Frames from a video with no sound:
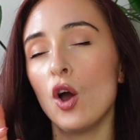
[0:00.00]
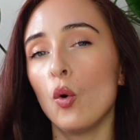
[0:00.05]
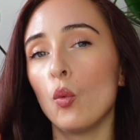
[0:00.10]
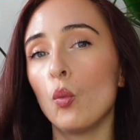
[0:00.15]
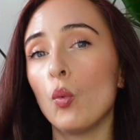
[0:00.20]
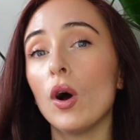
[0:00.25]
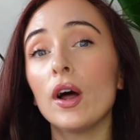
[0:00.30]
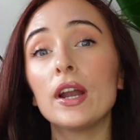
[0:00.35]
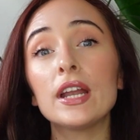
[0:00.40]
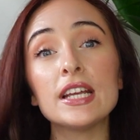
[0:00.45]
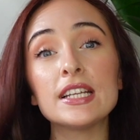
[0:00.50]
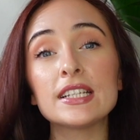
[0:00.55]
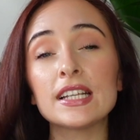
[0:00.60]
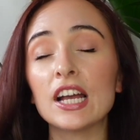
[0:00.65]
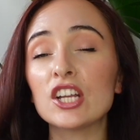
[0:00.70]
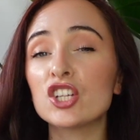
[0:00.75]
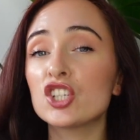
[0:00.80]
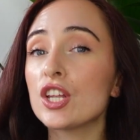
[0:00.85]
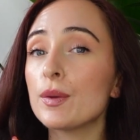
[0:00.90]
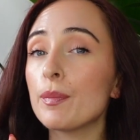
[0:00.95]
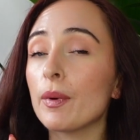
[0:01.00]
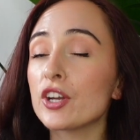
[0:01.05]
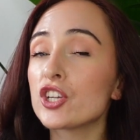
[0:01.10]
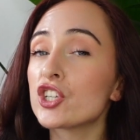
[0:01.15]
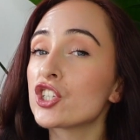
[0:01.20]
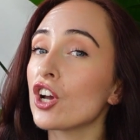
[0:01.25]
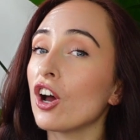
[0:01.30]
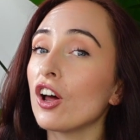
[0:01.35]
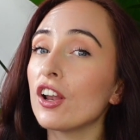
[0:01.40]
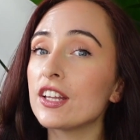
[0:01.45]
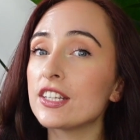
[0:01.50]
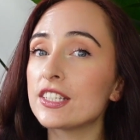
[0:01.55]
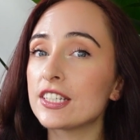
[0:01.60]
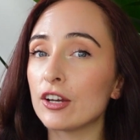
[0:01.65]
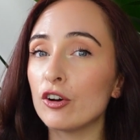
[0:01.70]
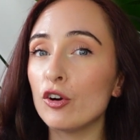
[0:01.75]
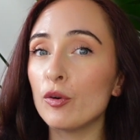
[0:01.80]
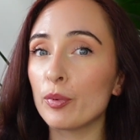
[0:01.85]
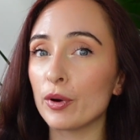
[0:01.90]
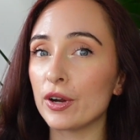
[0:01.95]
One is actually by Charlotte
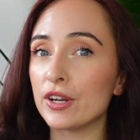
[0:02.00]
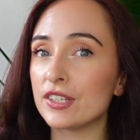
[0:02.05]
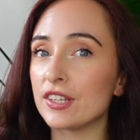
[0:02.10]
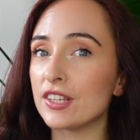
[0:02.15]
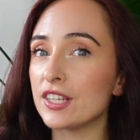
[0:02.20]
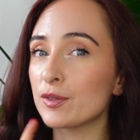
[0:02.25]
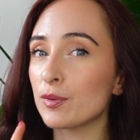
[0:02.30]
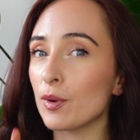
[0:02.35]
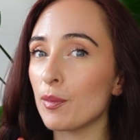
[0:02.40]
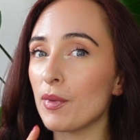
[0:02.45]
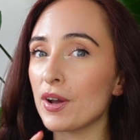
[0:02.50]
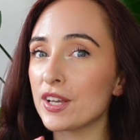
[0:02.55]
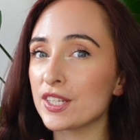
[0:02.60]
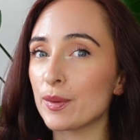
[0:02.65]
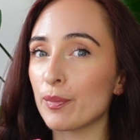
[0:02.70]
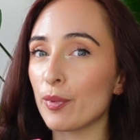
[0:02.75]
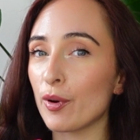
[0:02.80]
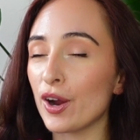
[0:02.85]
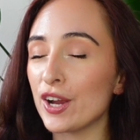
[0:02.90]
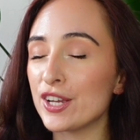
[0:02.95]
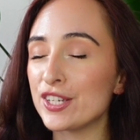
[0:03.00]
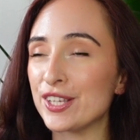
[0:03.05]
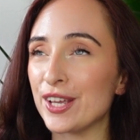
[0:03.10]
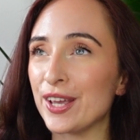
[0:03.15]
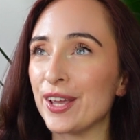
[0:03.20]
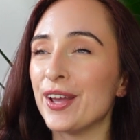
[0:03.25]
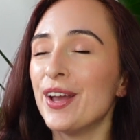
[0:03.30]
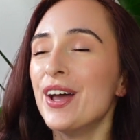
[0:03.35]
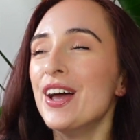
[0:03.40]
Tilbury, so this one might surprise you.